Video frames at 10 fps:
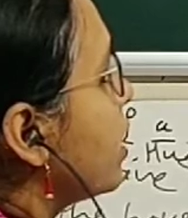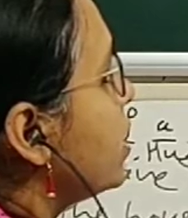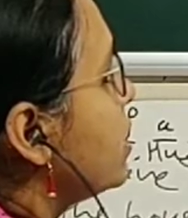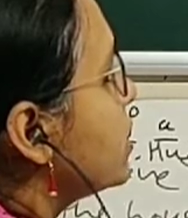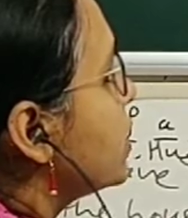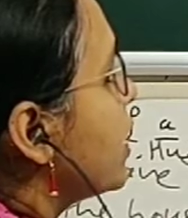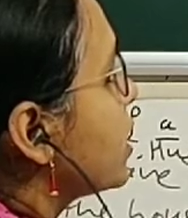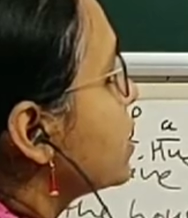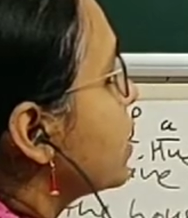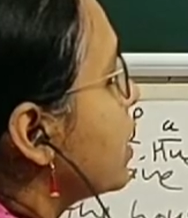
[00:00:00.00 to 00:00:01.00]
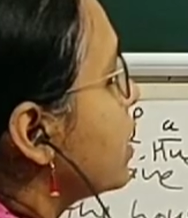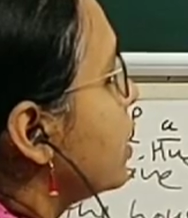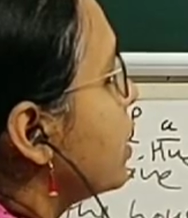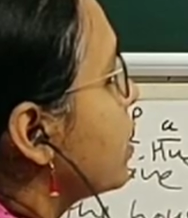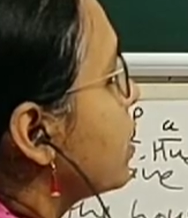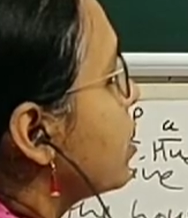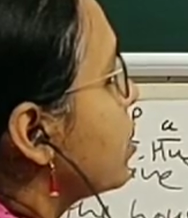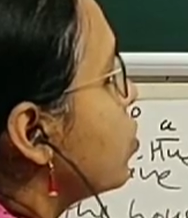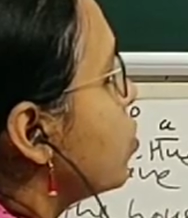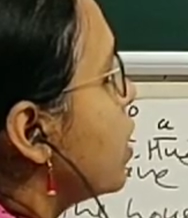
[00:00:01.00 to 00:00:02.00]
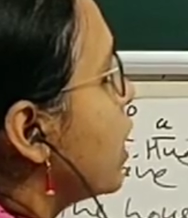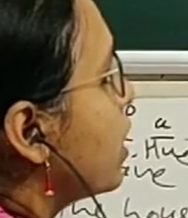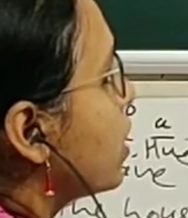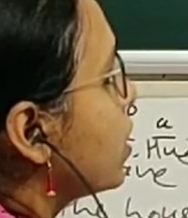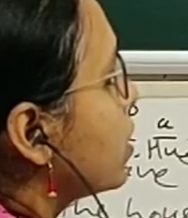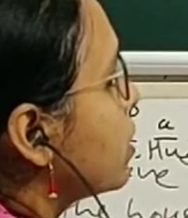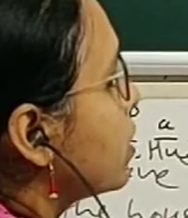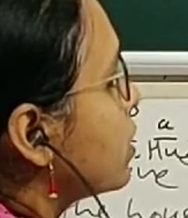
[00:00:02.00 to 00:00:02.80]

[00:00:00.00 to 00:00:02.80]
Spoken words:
are there, who are living